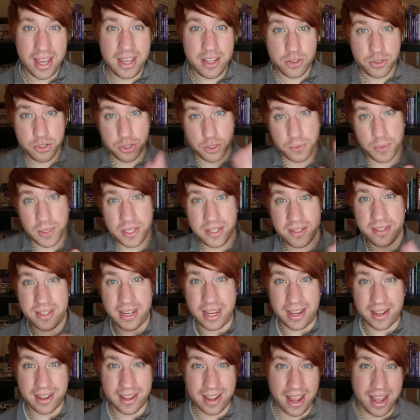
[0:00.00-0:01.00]
Hey YouTube, it's
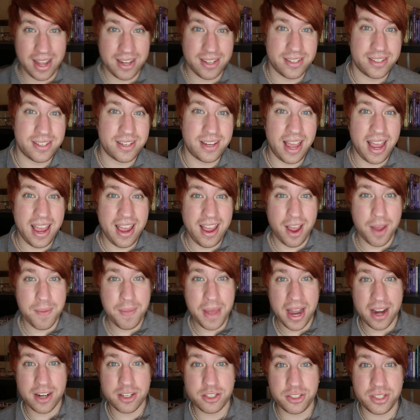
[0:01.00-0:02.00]
Nick, and today
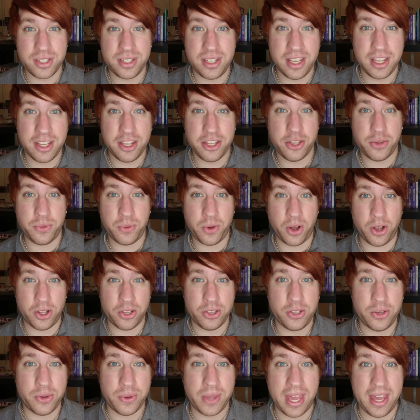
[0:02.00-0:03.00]
I'm actually taking you
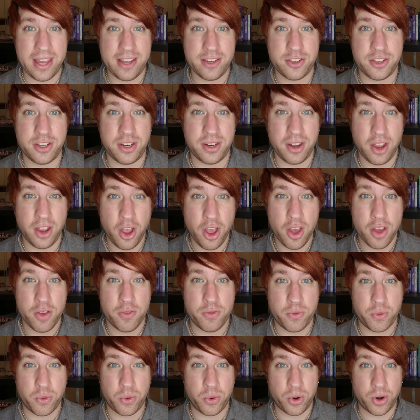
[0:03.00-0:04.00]
on location
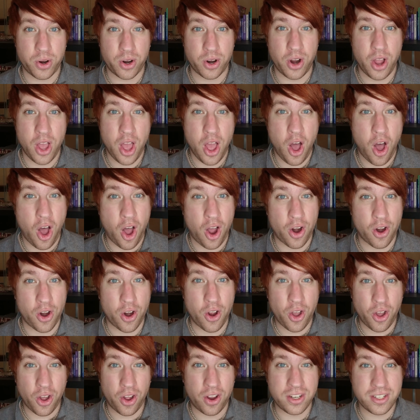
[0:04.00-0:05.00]
for our
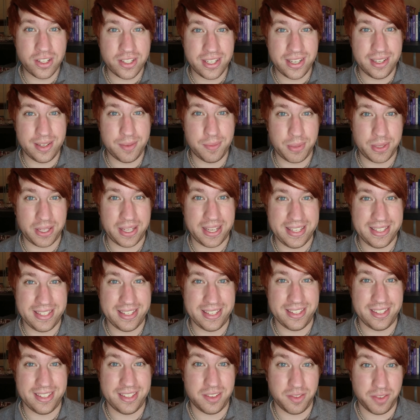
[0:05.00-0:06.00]
Haunted
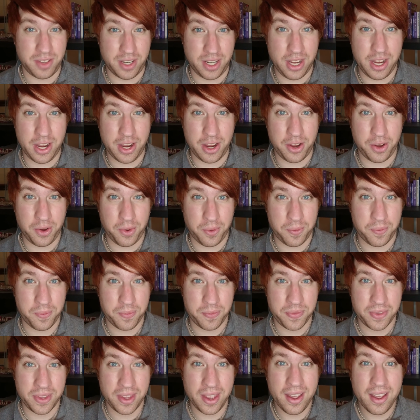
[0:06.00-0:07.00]
Places video.
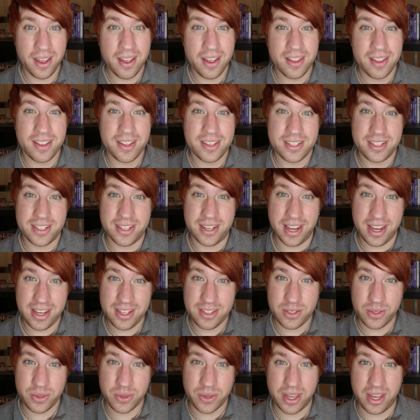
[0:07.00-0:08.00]

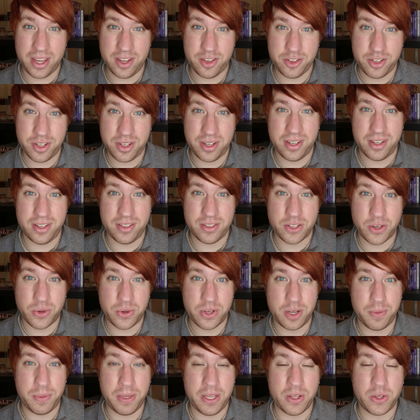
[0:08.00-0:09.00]
Today's location is
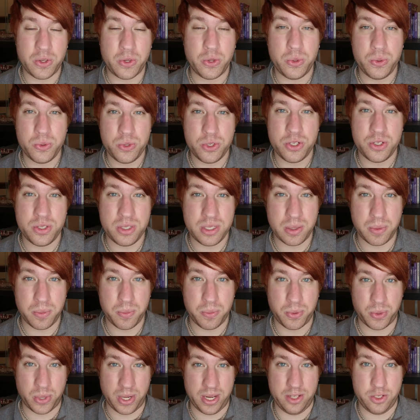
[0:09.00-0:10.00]
going to be Cooch's
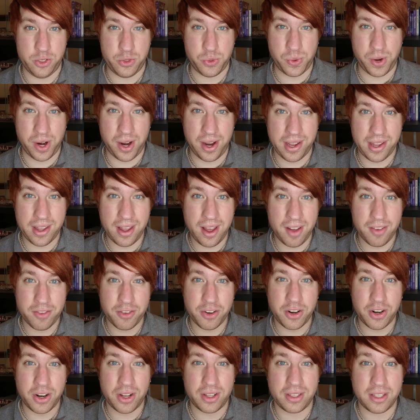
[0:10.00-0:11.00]
Bridge, where I
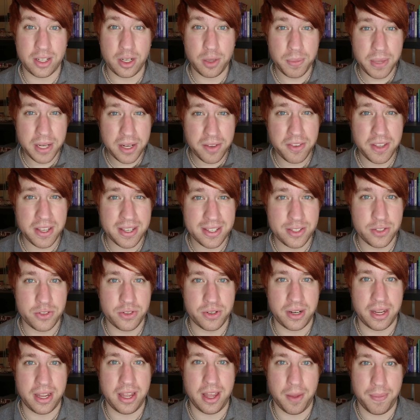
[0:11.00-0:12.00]
cover a little bit of
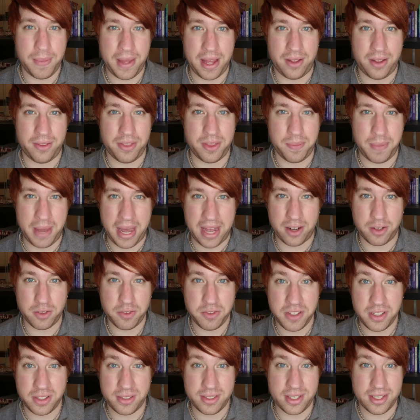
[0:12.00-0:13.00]
history about the
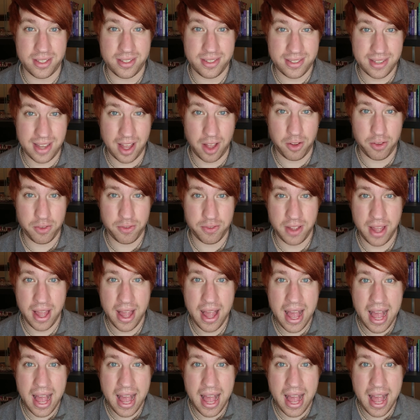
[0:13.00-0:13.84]
battlefield itself,